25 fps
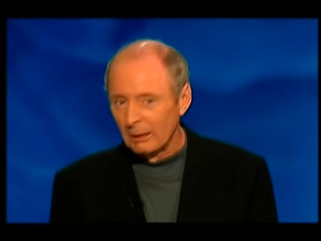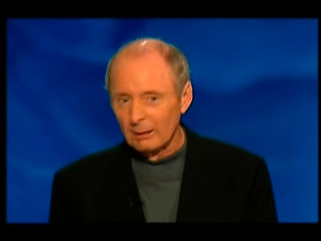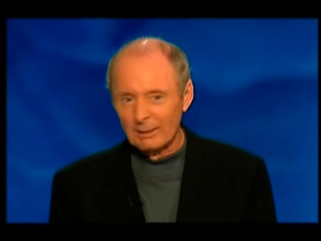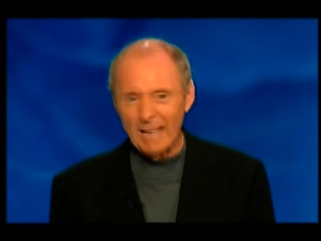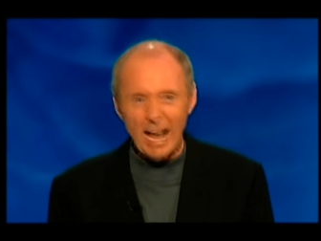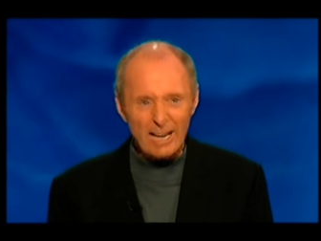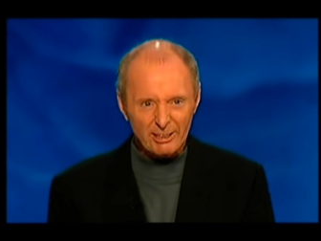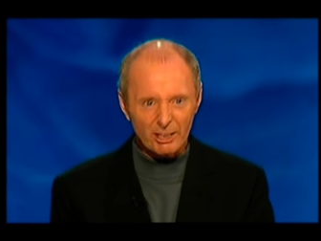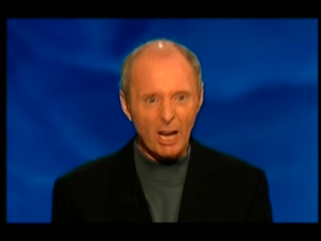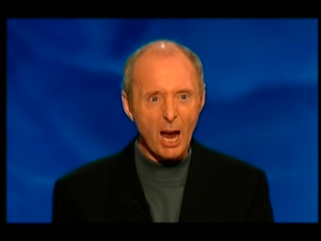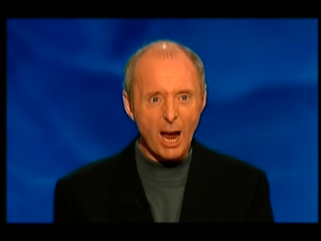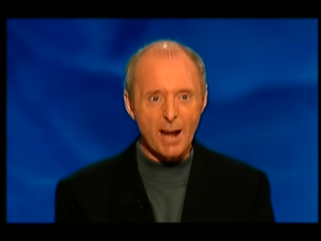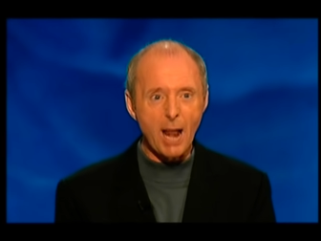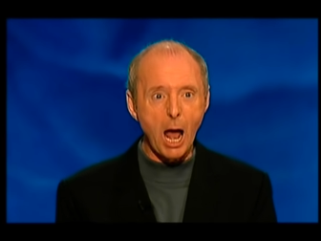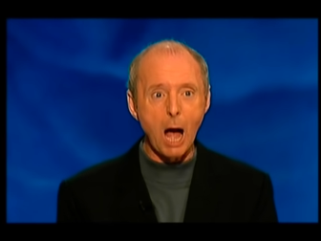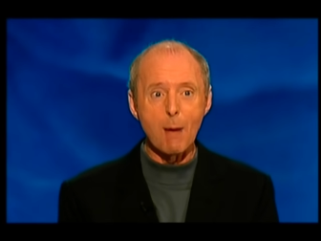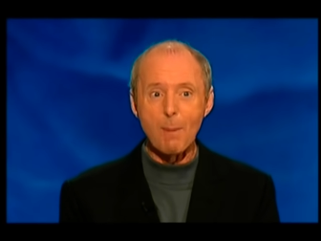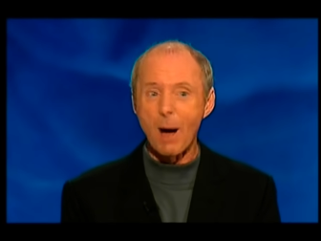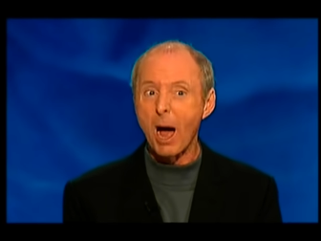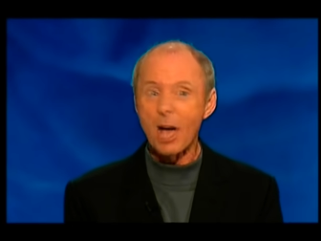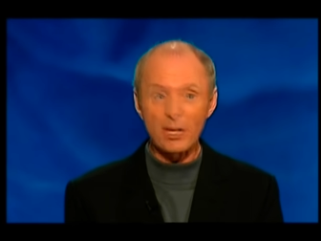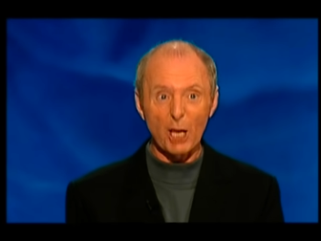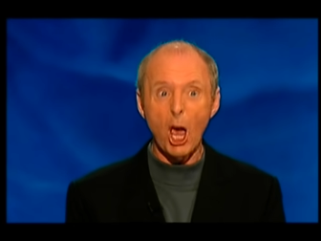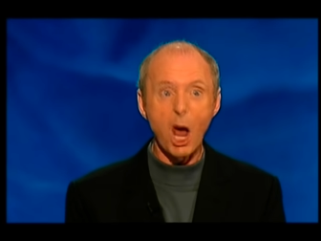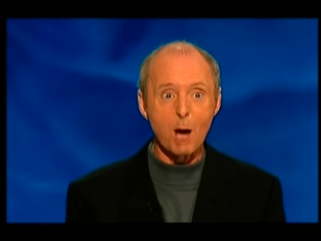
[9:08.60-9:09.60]
Listen,
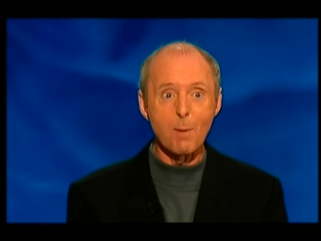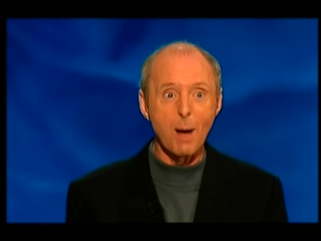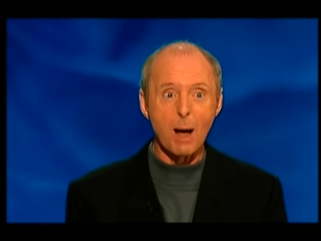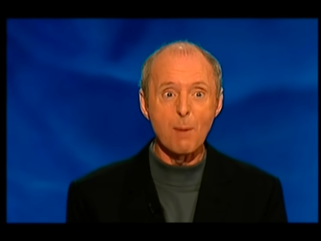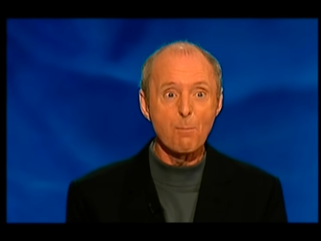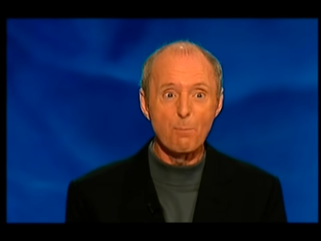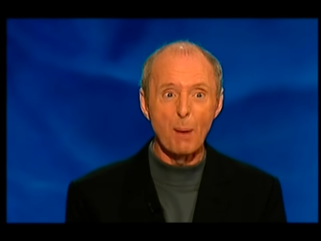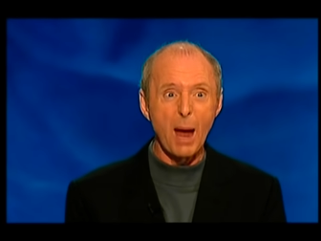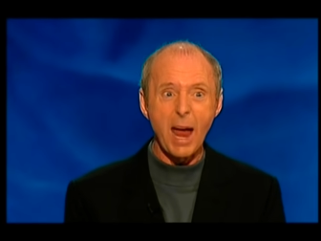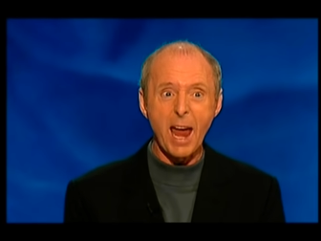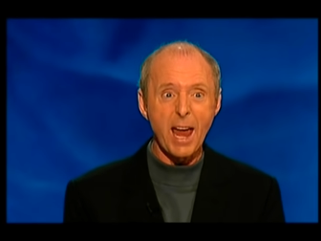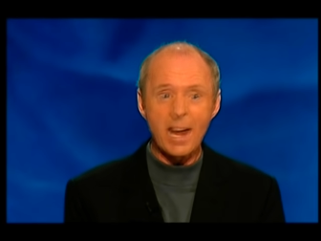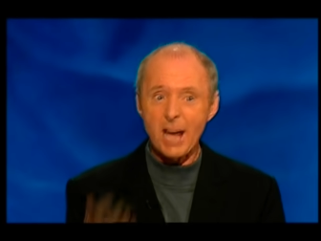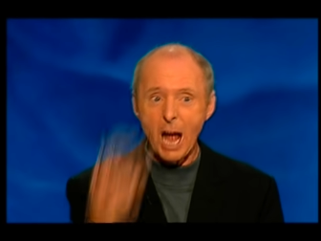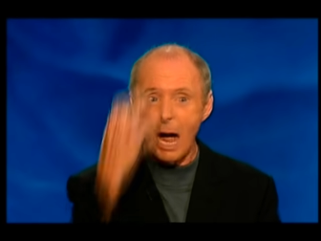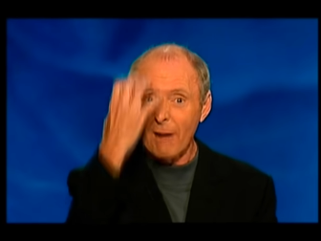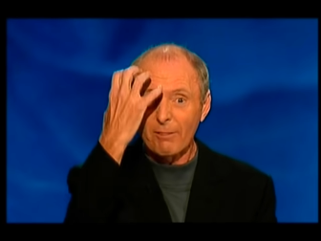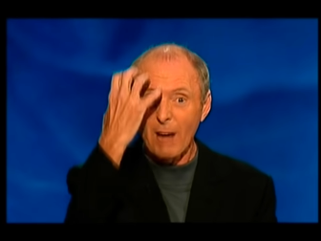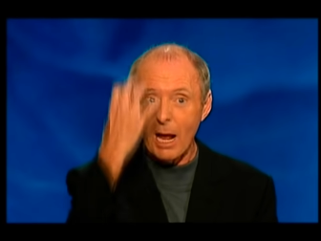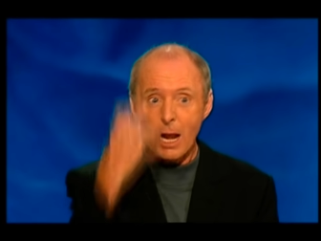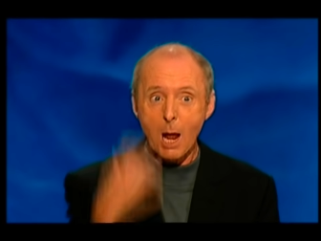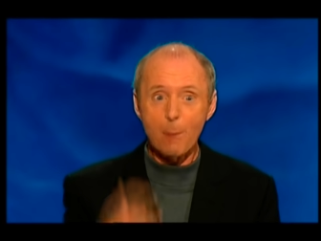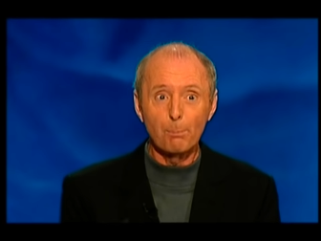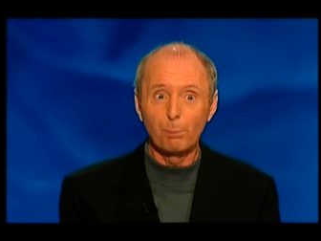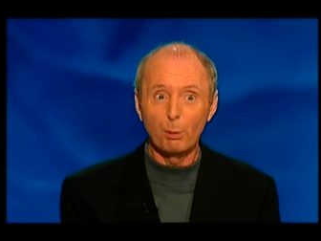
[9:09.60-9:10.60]
I'm a human being,
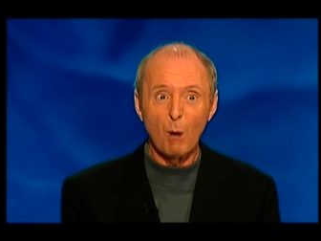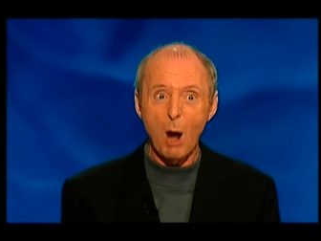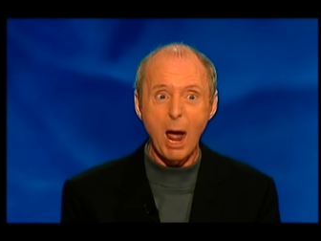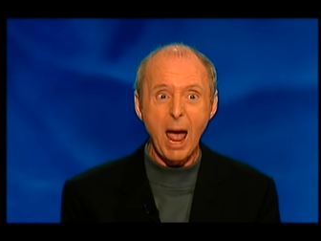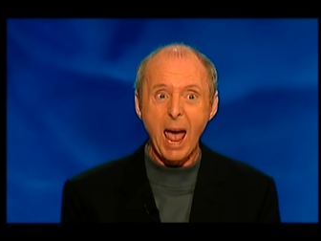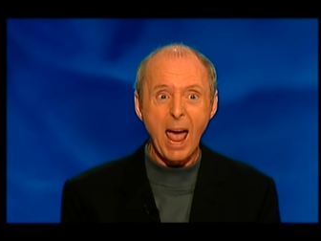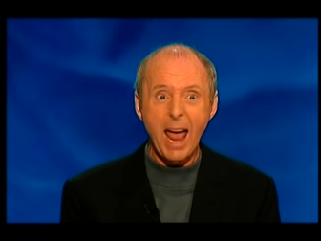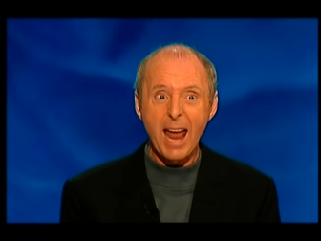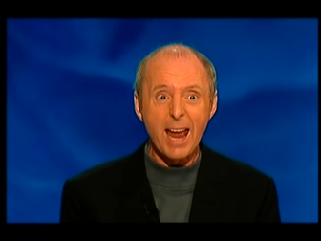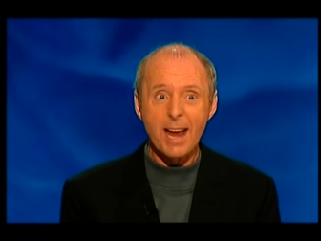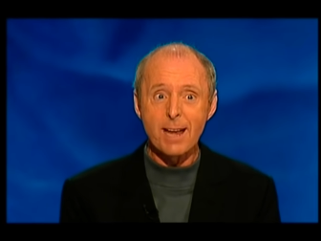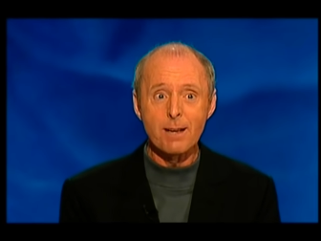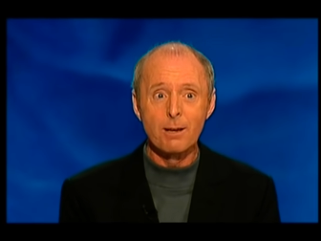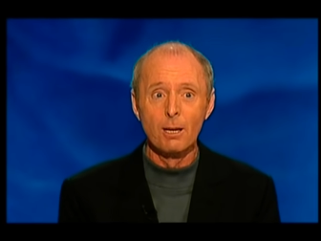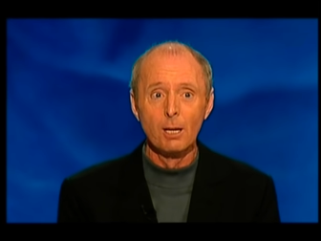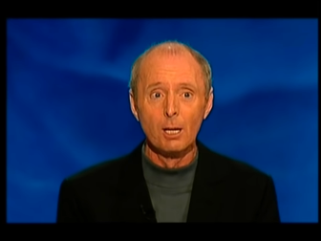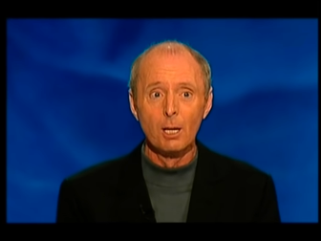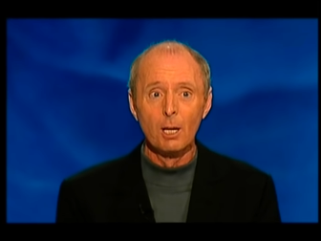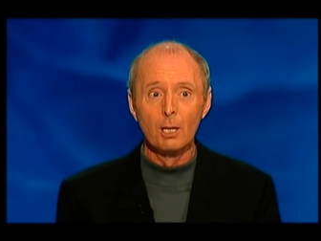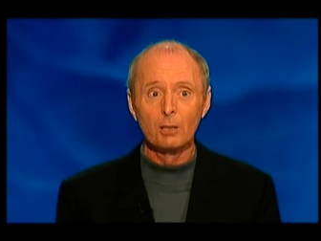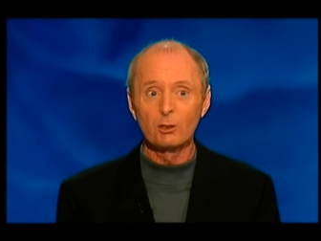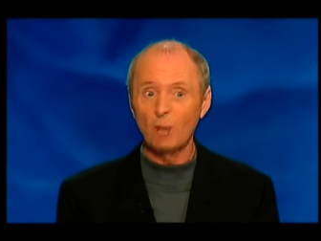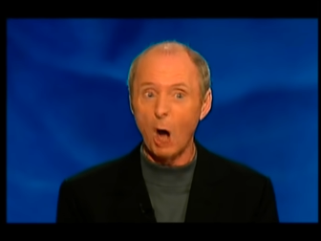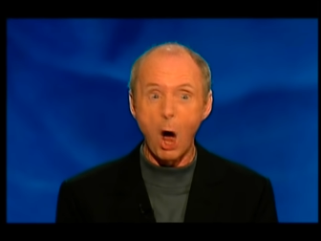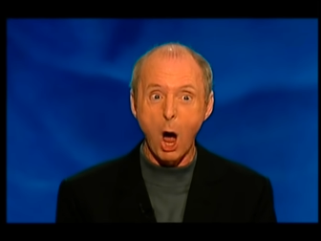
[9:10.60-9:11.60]
I've got a brain!
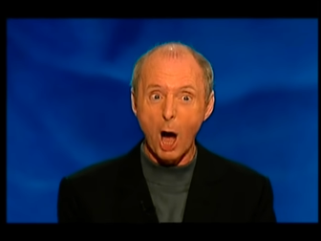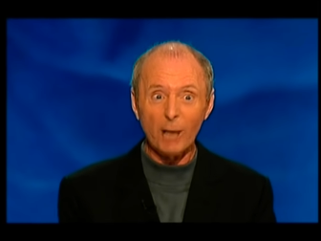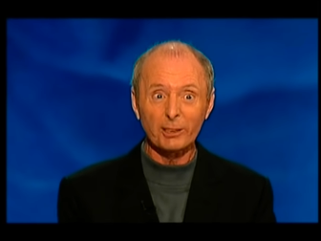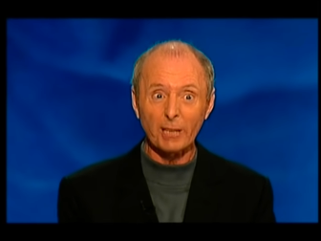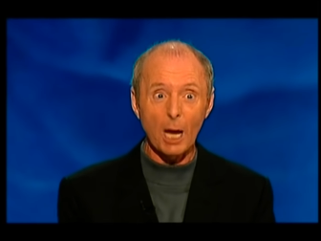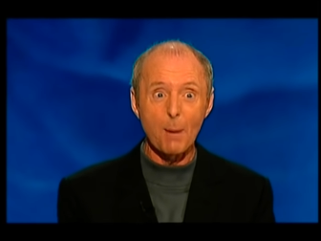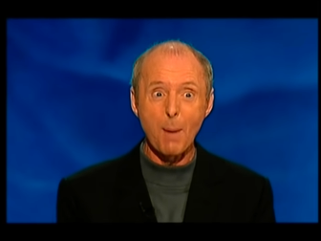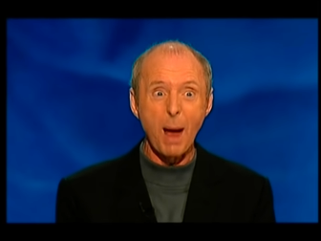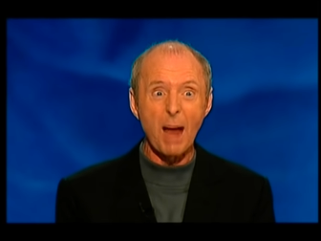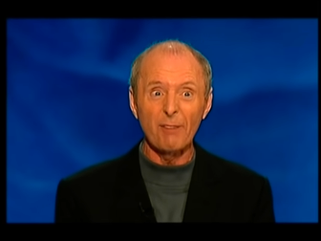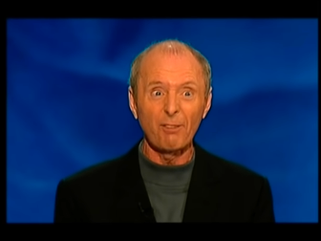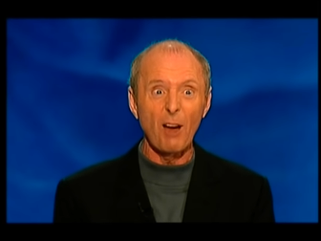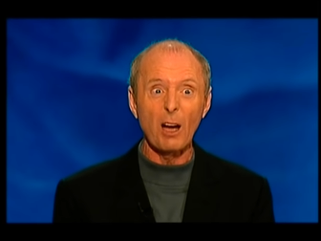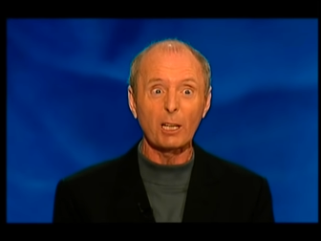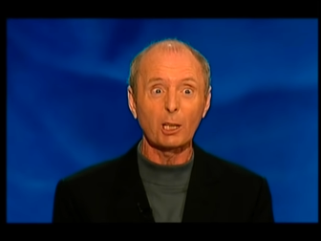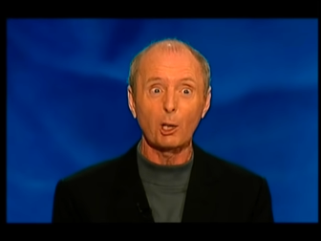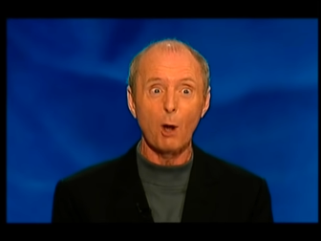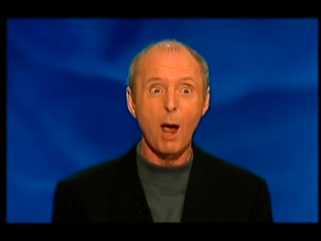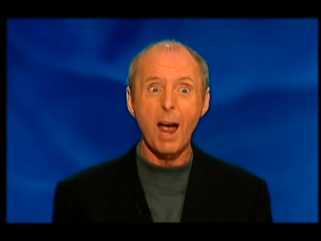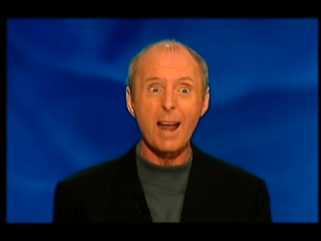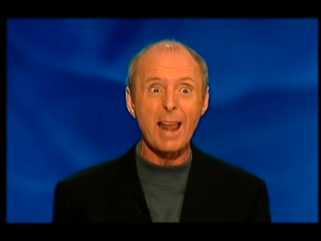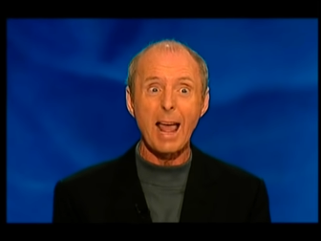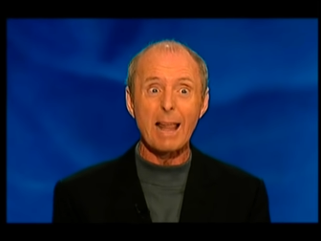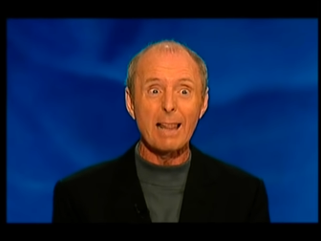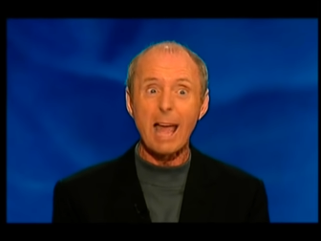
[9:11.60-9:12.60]
Talk to me, for
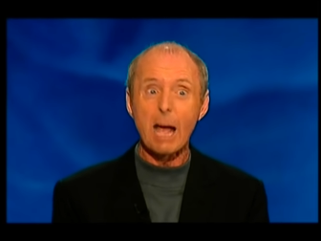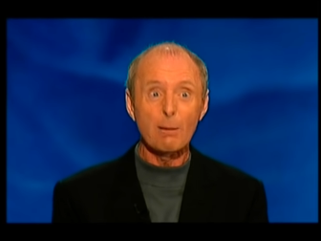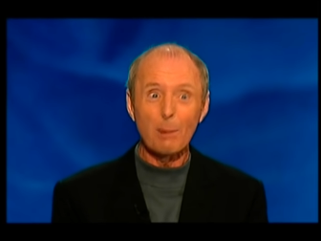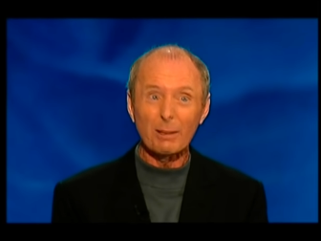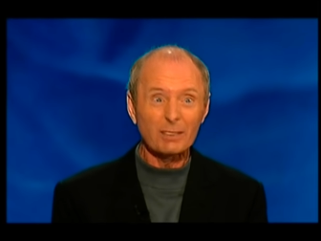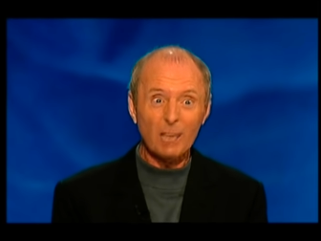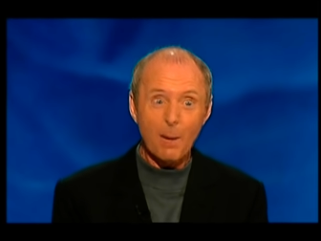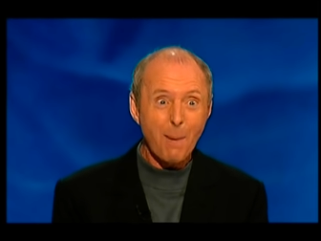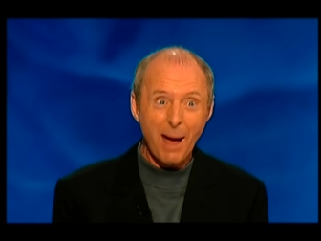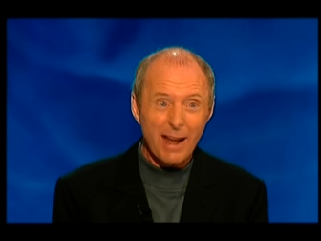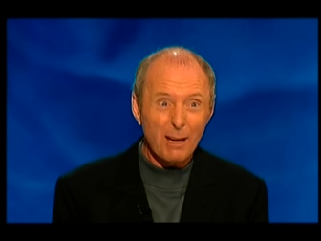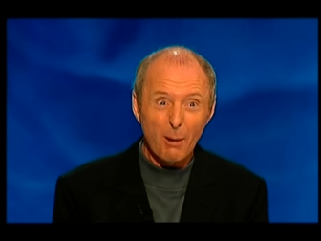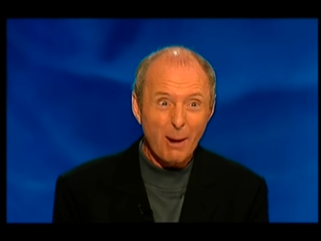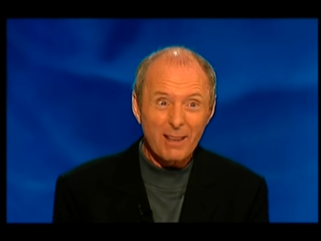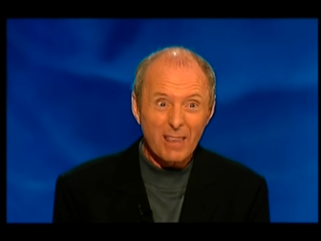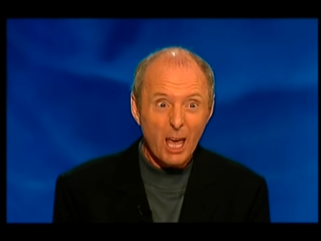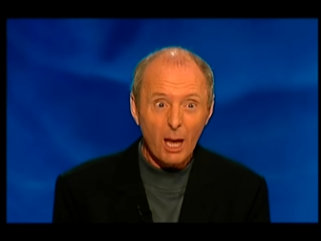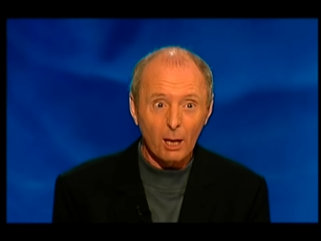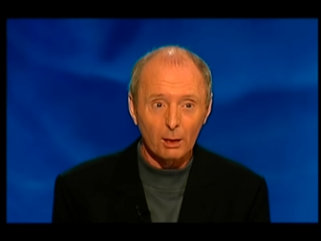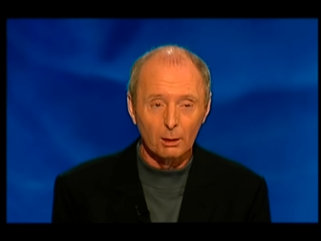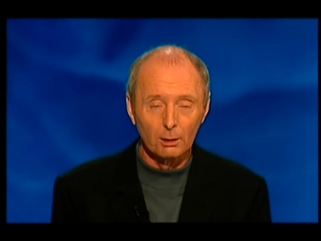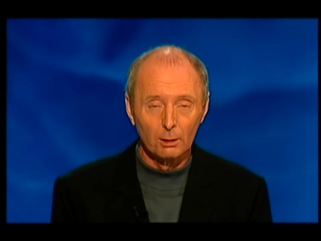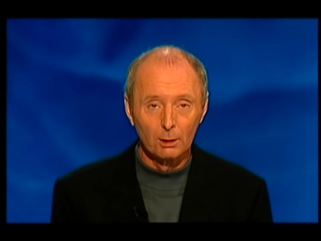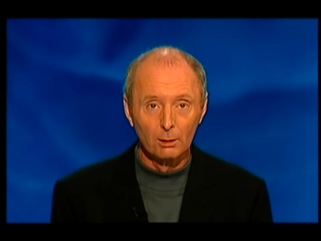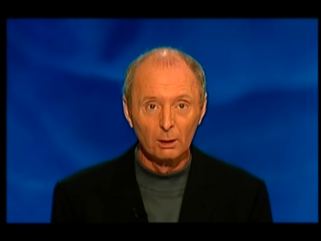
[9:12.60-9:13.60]
crying out loud, what's the matter with
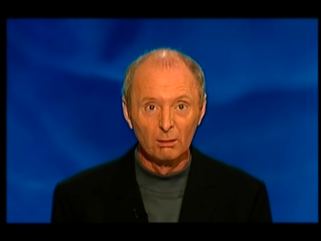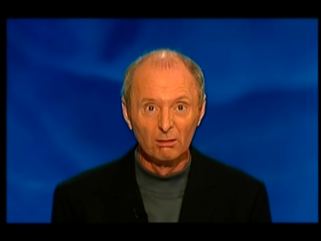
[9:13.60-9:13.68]
you?